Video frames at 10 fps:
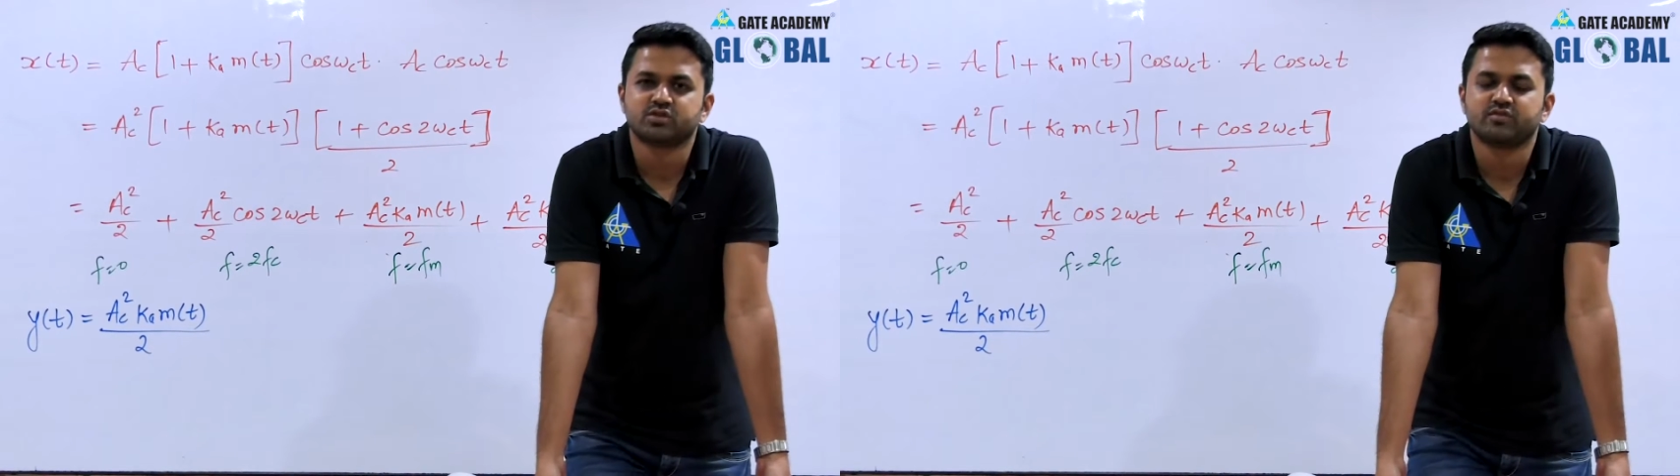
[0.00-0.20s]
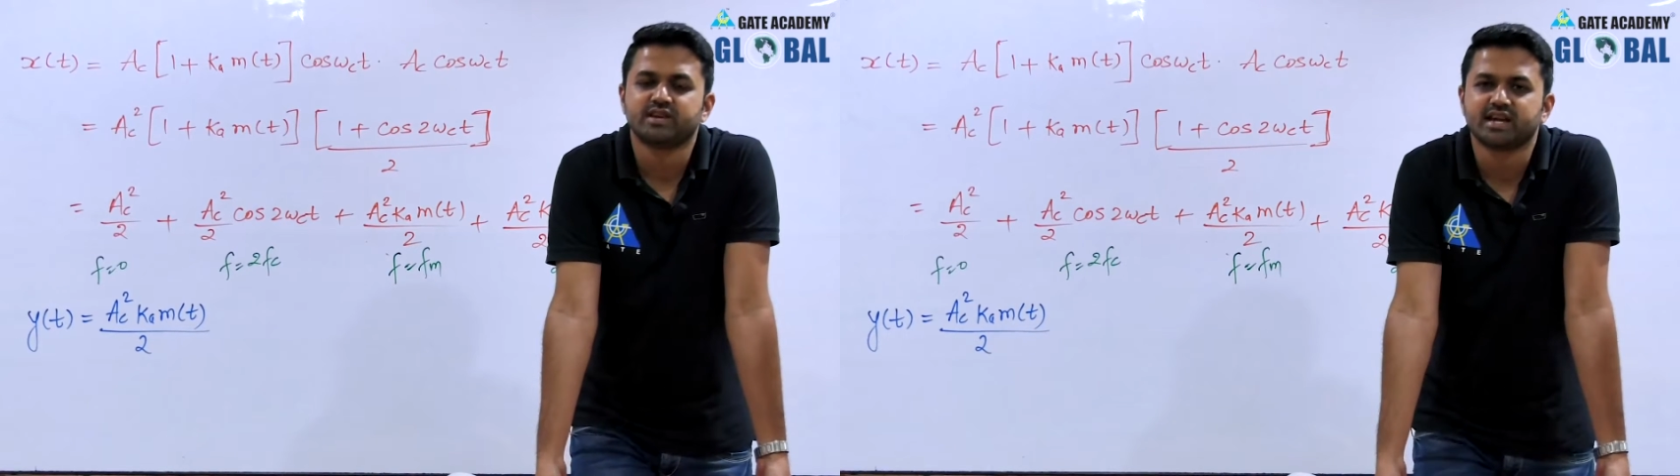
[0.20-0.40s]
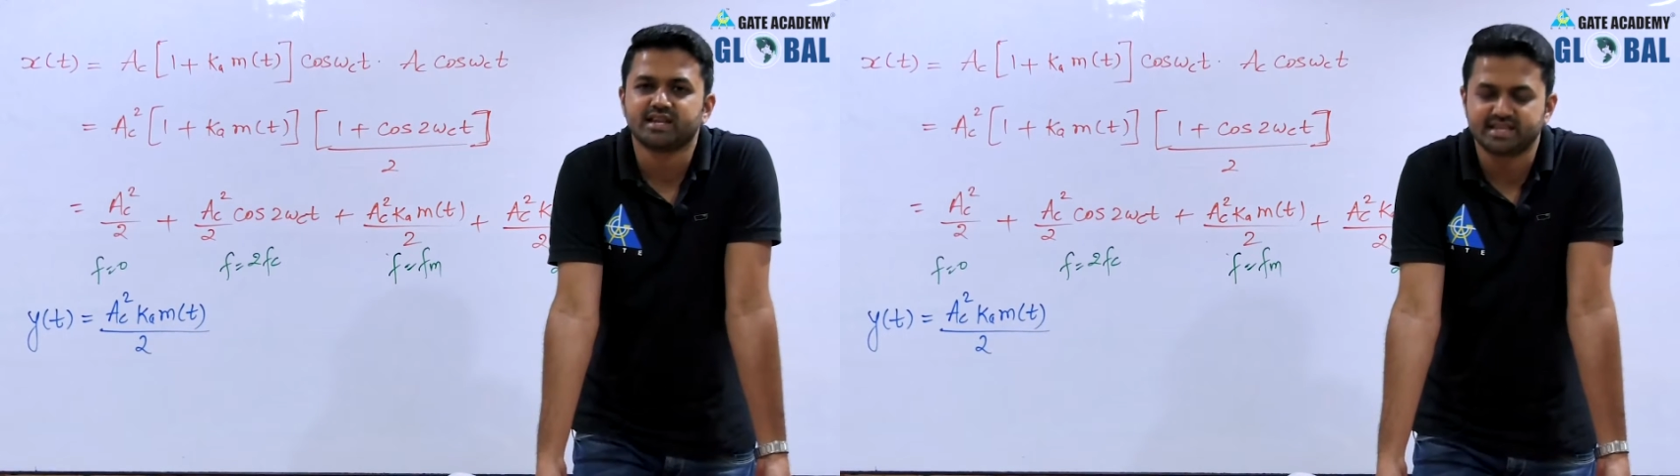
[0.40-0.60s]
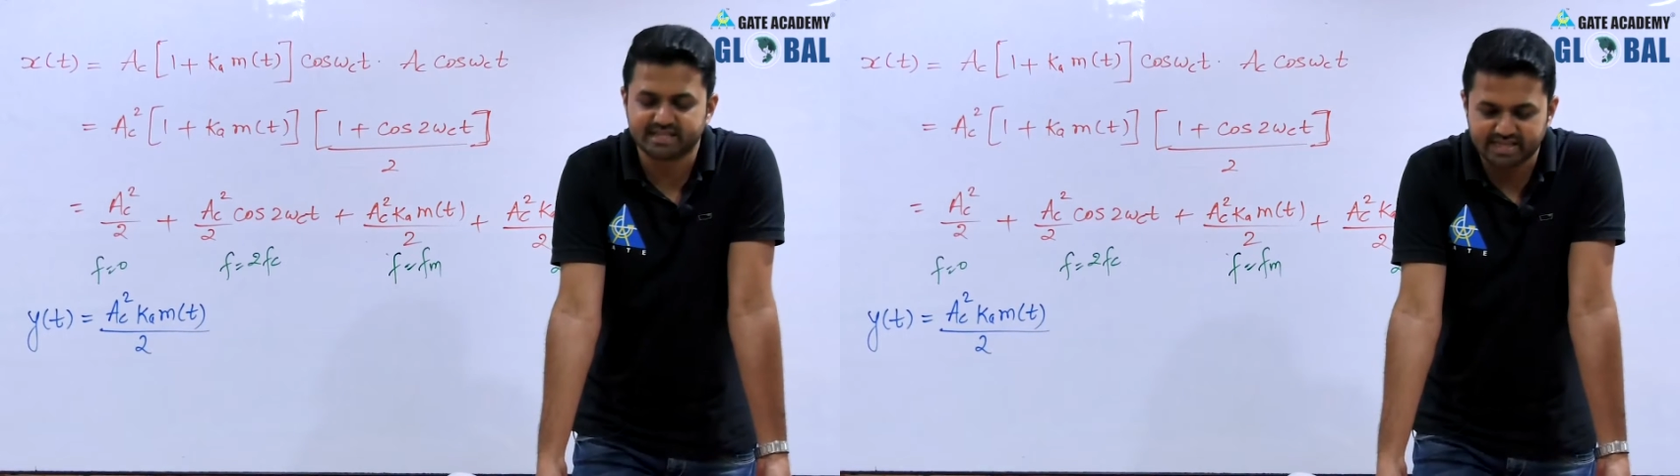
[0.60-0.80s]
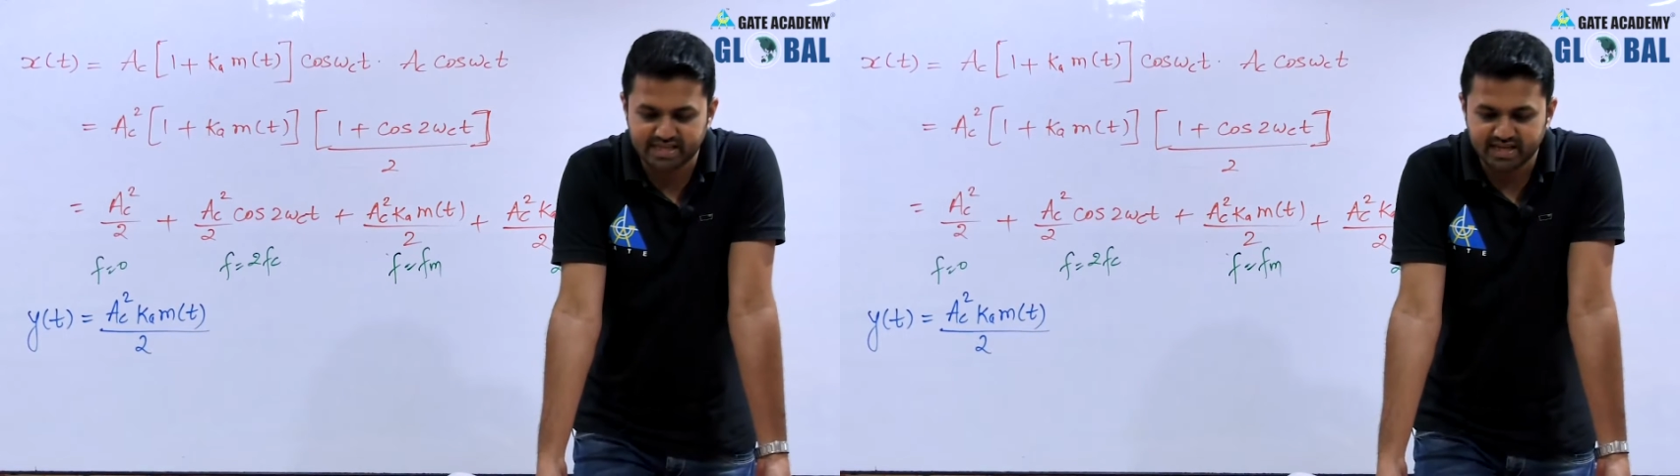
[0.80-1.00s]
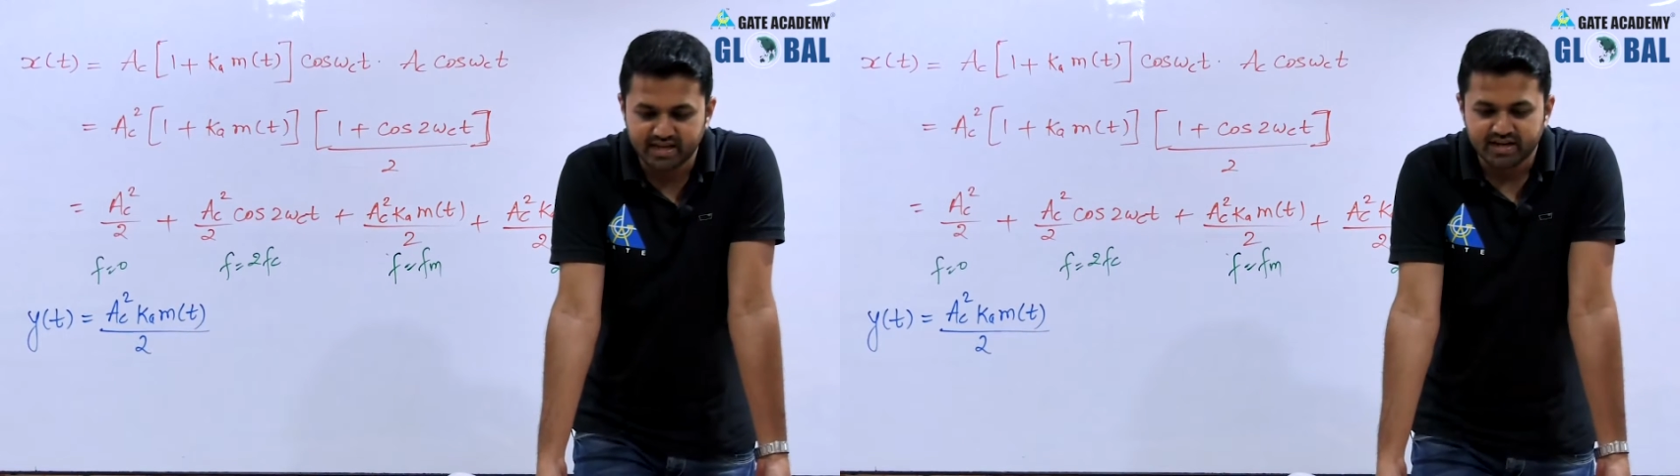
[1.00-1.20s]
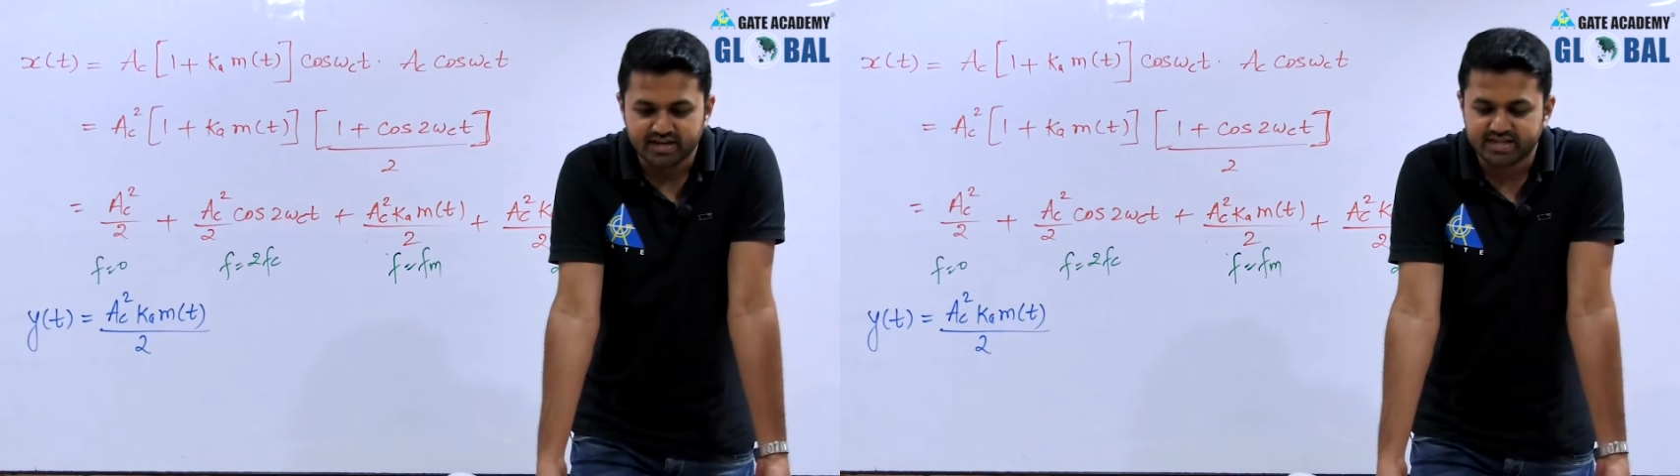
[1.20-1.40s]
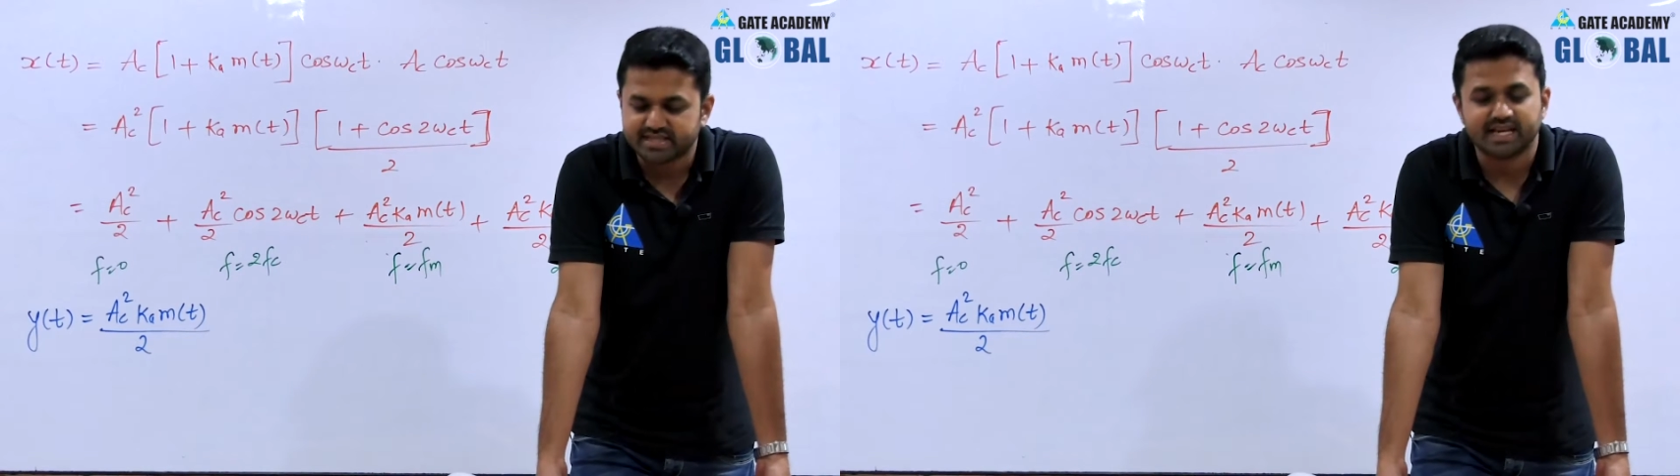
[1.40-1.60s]
so we can easily
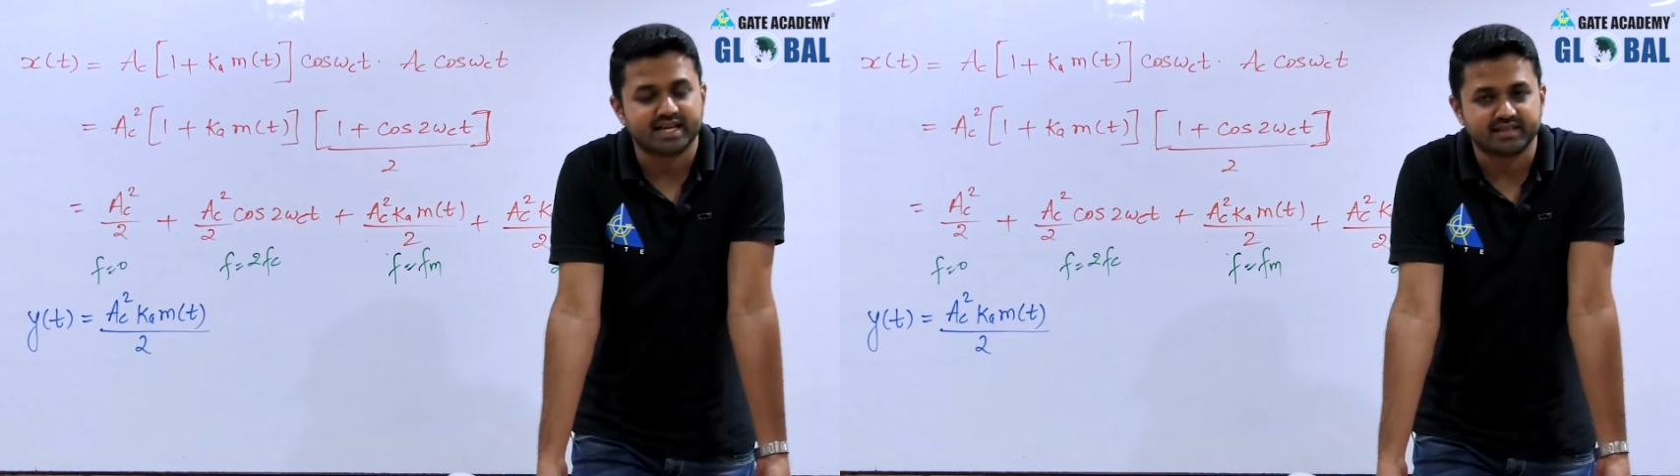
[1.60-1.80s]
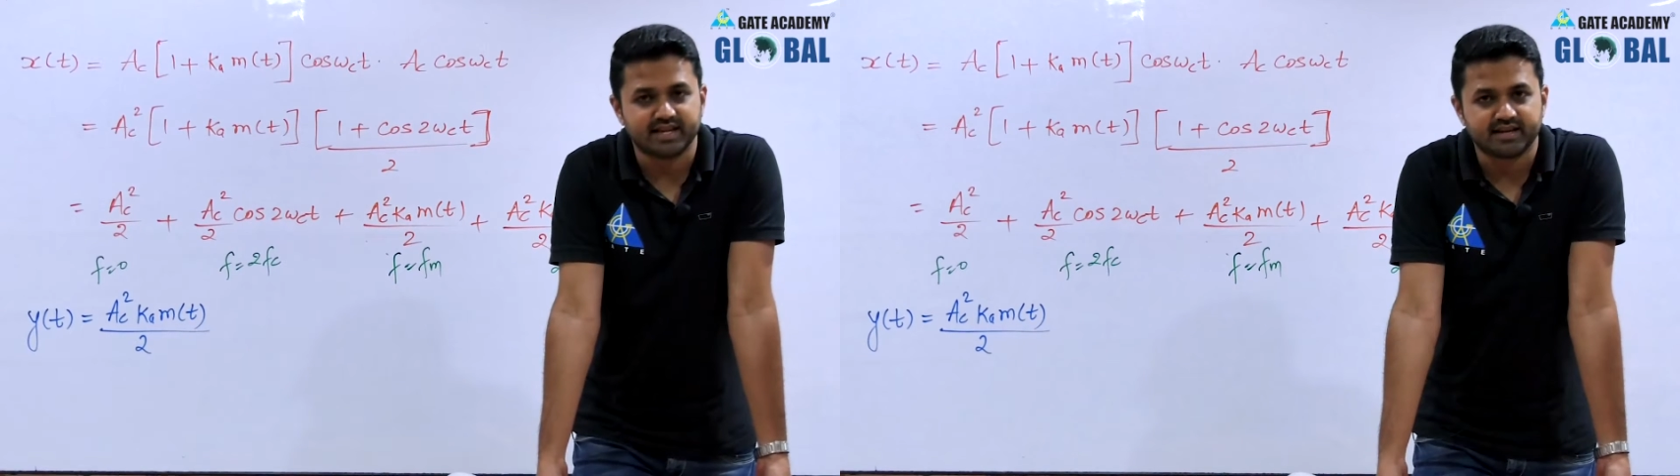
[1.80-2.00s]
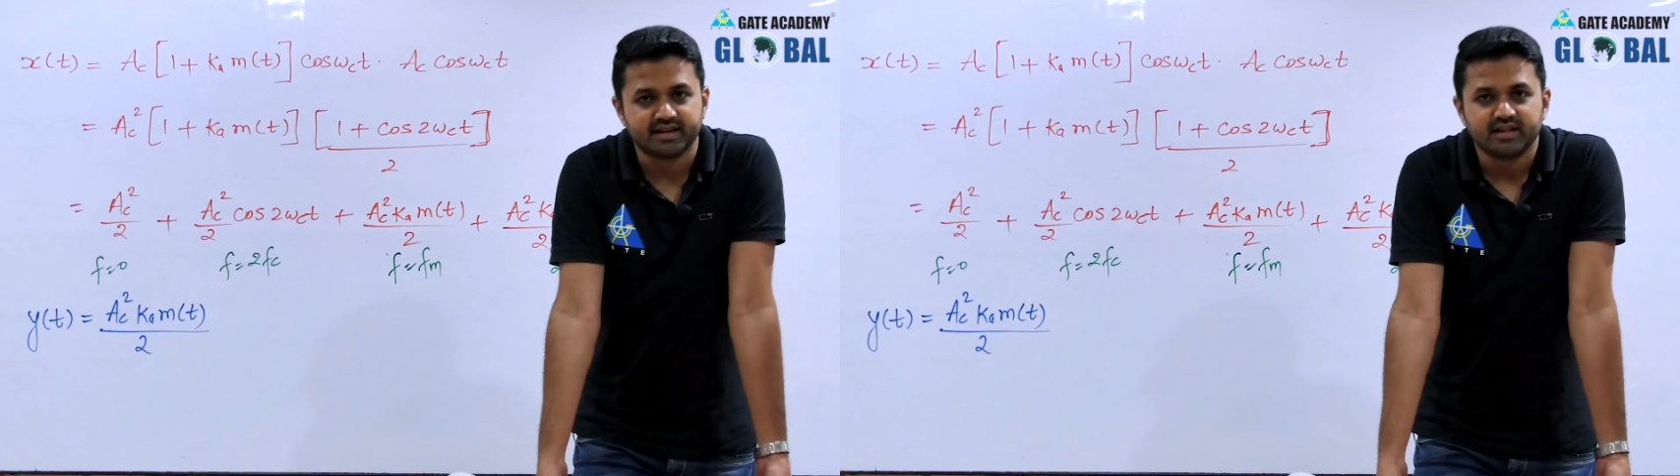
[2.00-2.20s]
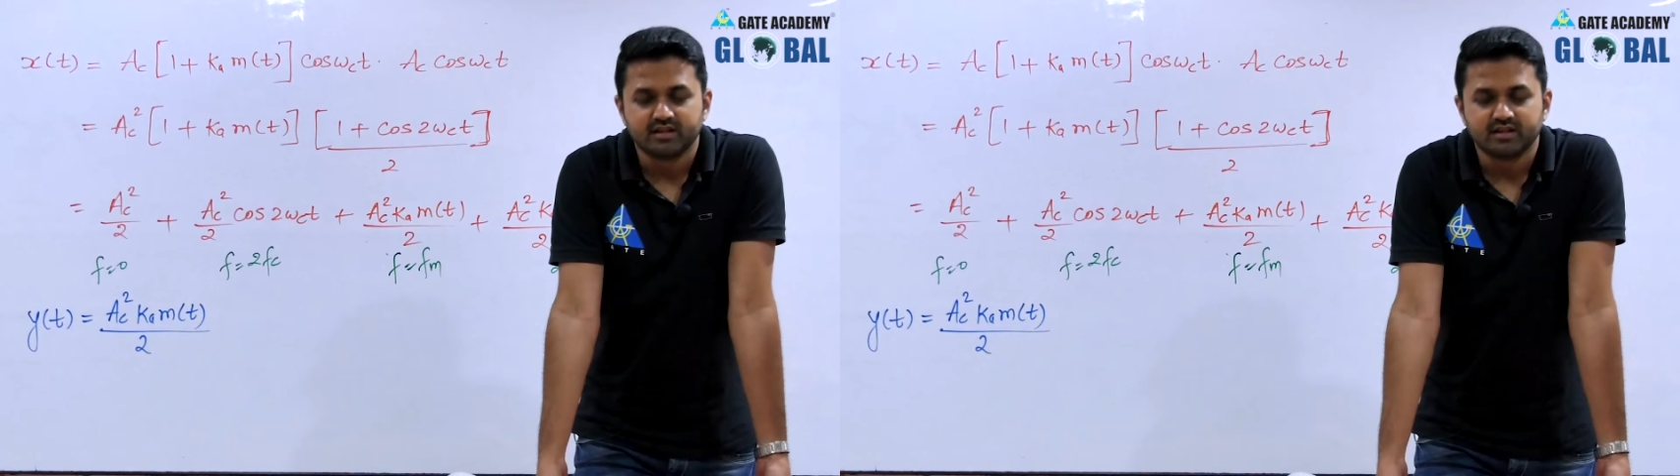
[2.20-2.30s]
design that.